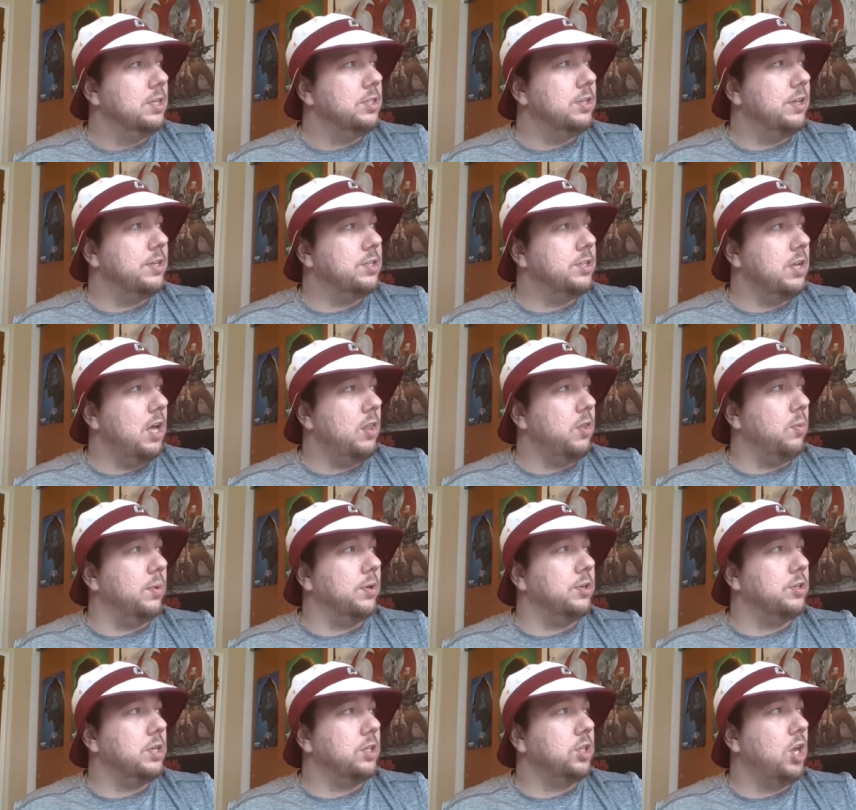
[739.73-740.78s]
So there's another
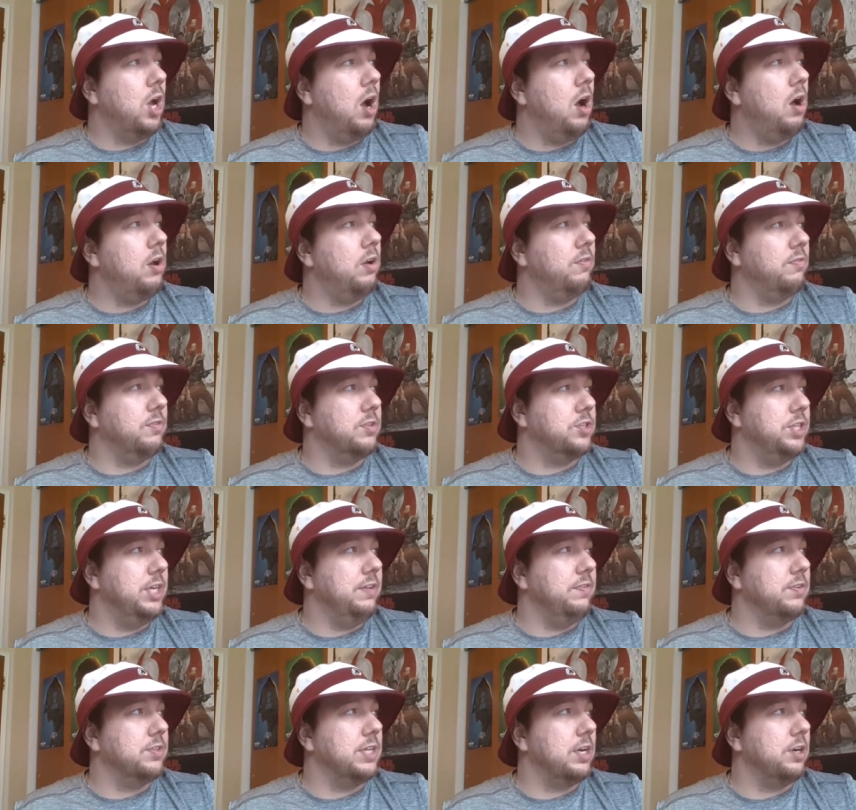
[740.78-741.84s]
one. There's a ton of
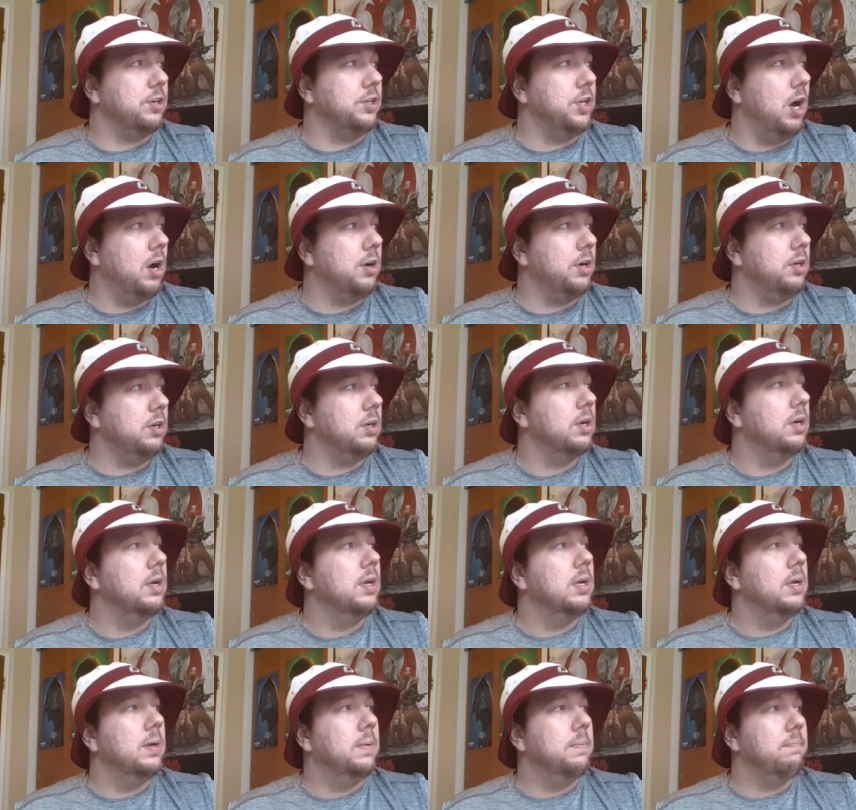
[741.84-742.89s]
receivers that are younger,
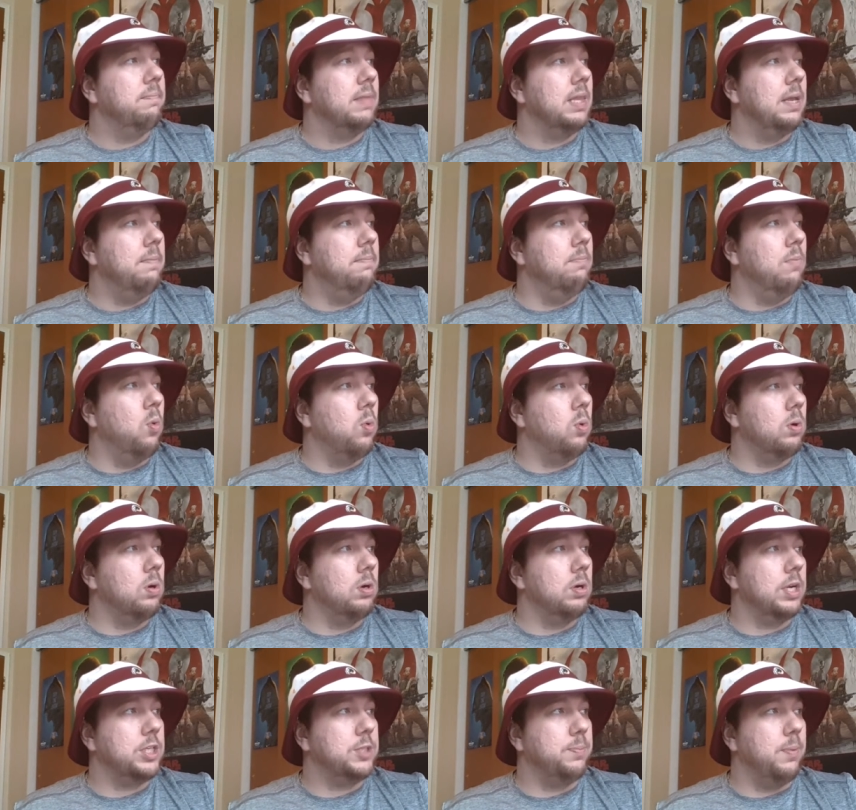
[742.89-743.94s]

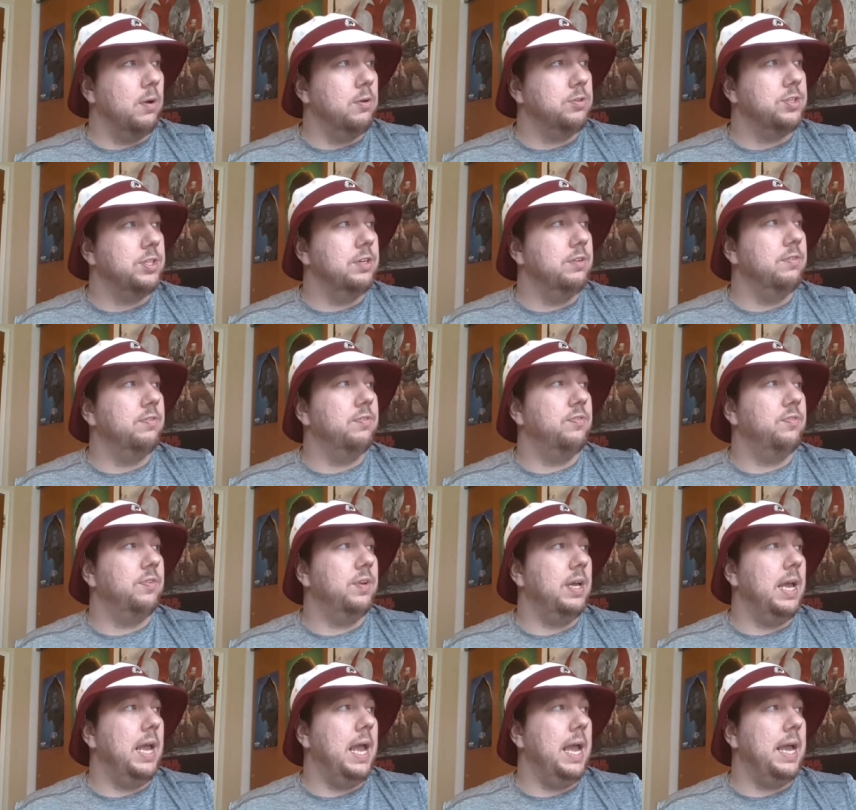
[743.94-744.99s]
more explosive,
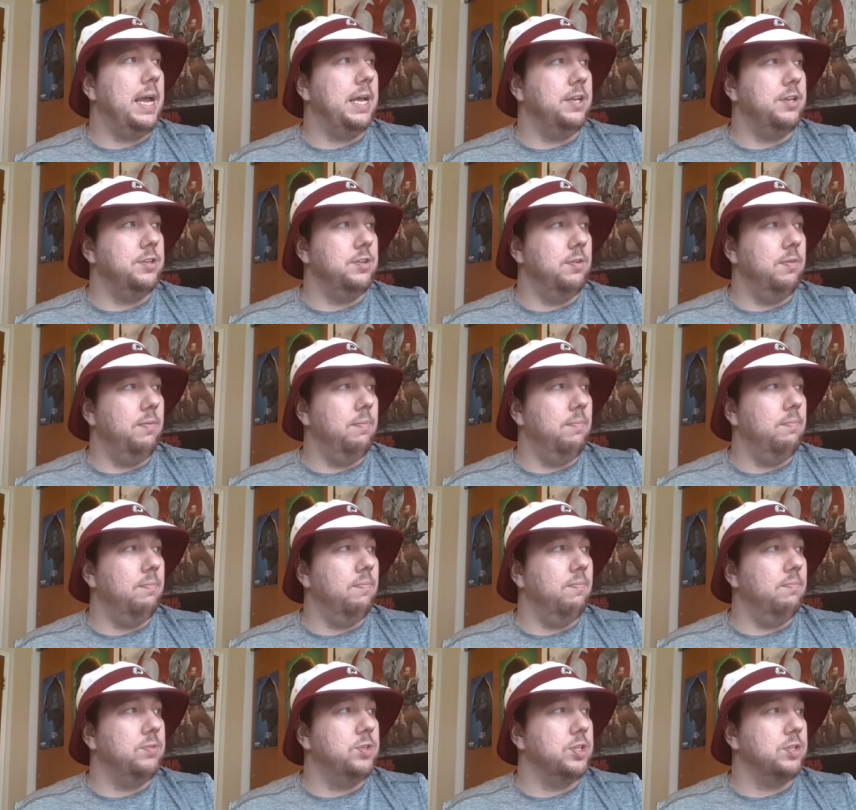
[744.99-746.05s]
and
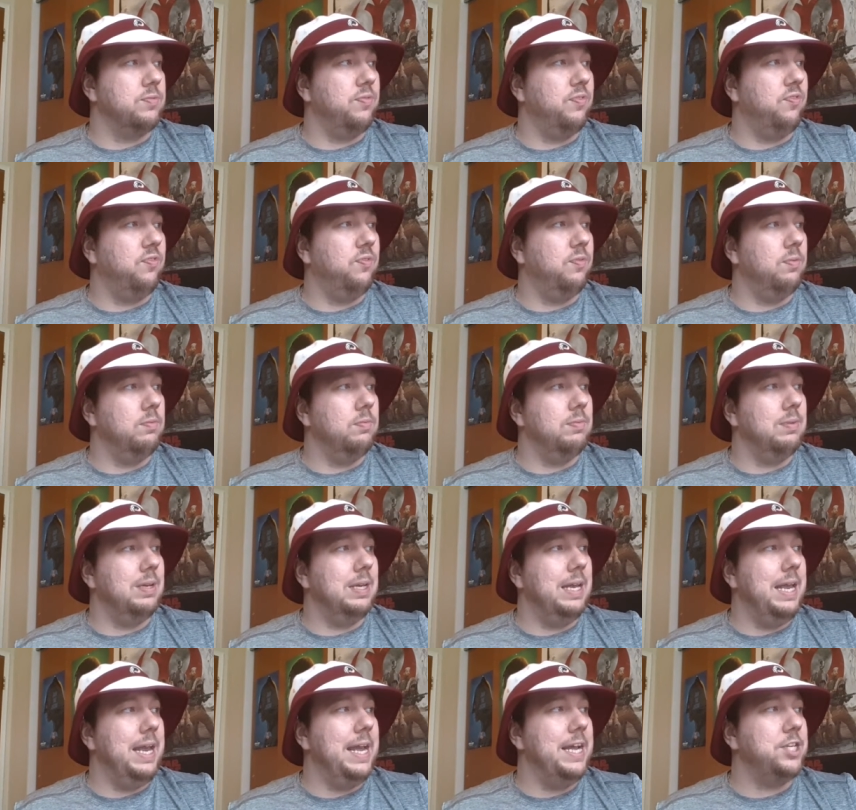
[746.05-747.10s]
just
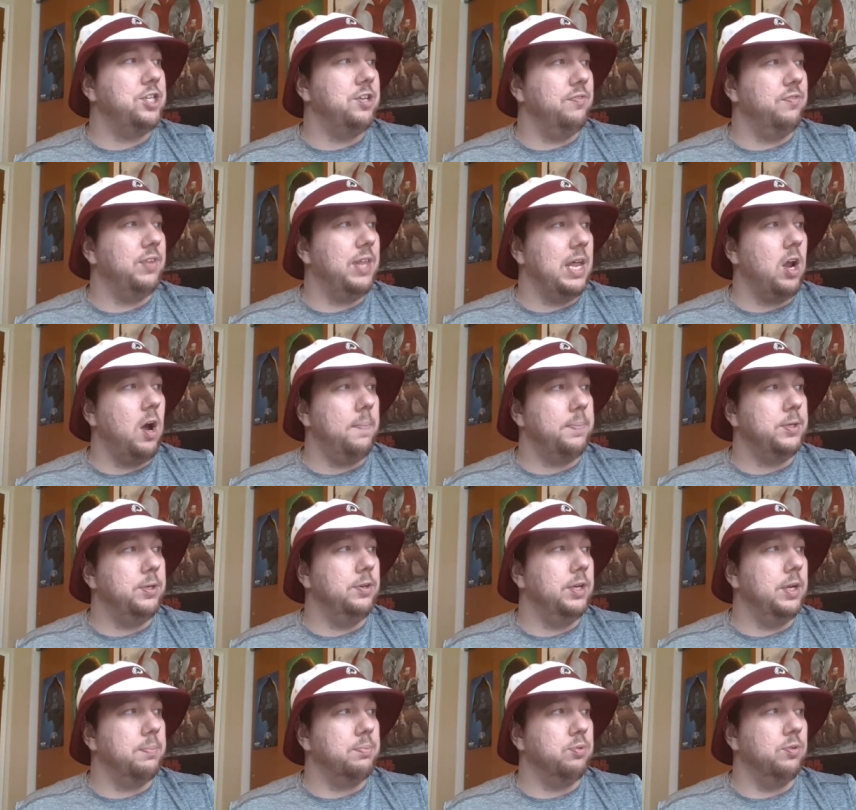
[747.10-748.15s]
itching for that
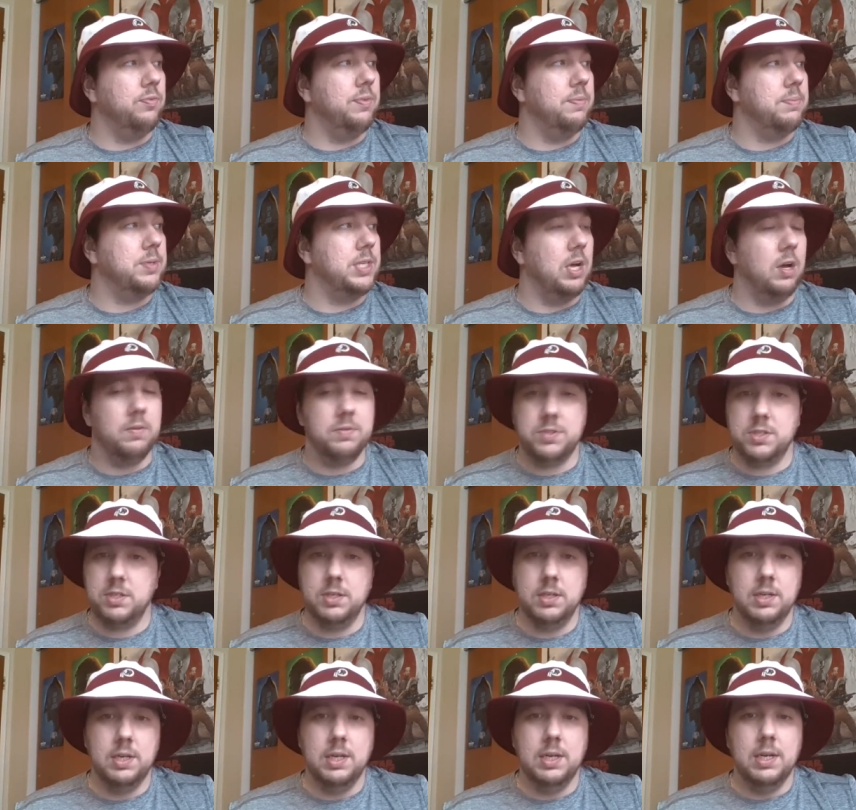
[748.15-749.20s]
opportunity to prove themselves.